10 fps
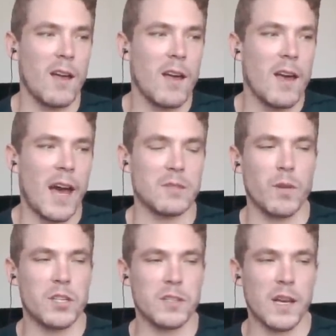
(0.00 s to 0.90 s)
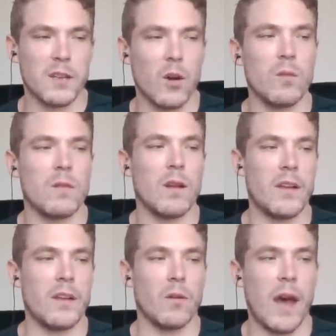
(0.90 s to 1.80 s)
as much as I don't, I
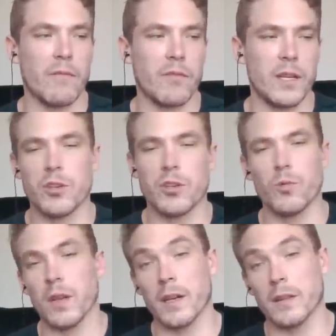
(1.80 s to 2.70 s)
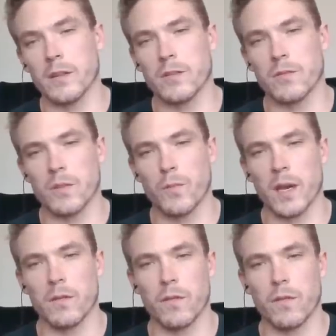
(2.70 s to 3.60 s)
don't have an issue with like the
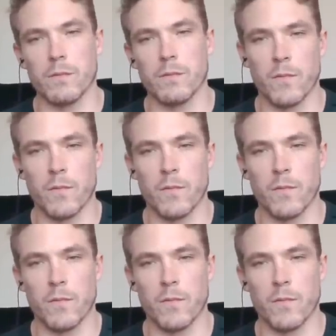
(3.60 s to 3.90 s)
disrespect from